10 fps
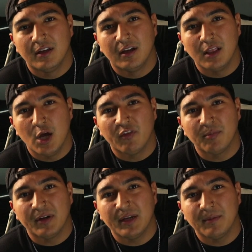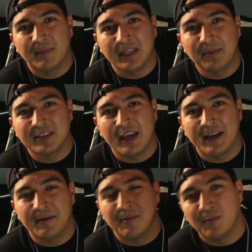Hello everybody, my name is
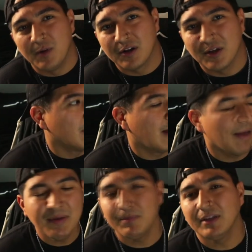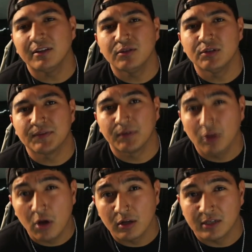Ant. Welcome. I've been meaning to do this for a
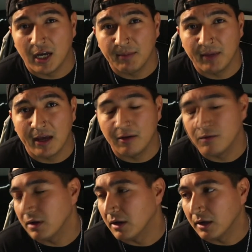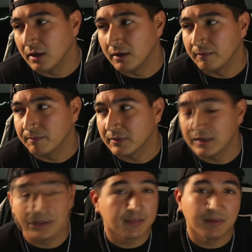long time now. Uh,
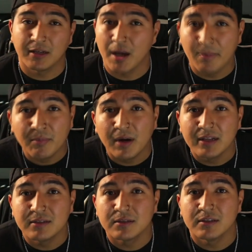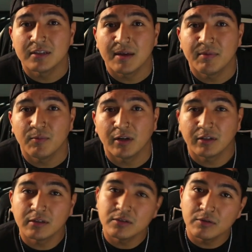it's been a couple months since I've been
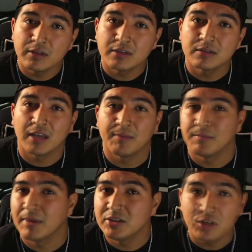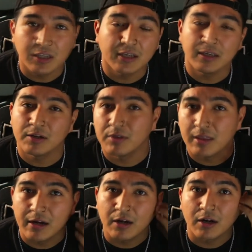wanting to do this and I've been mentioning it here and
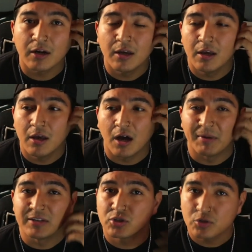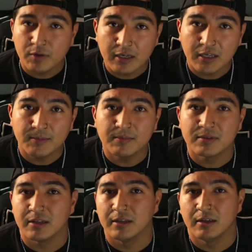there on my
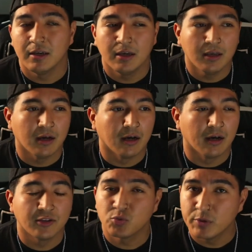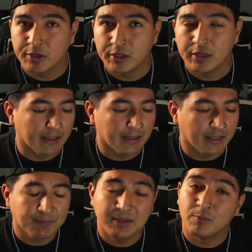streams and uh, on Twitter.
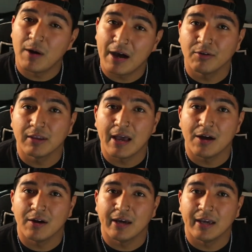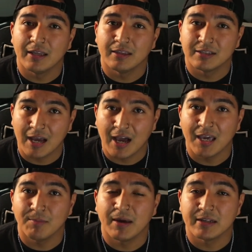It's been a while now and the
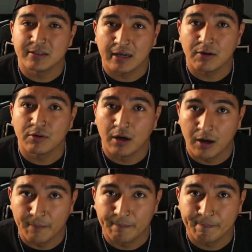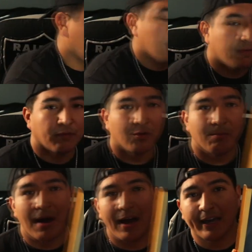time has now come. For
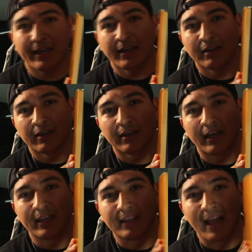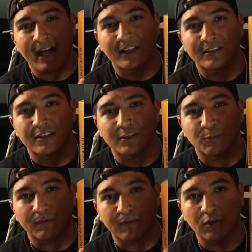my analysis
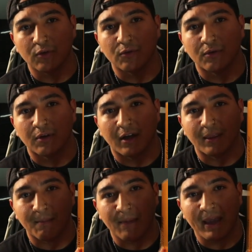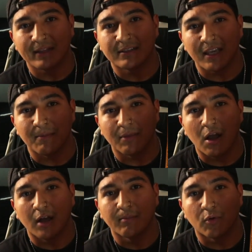review on the Manscaped
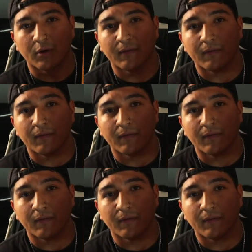Lawnmower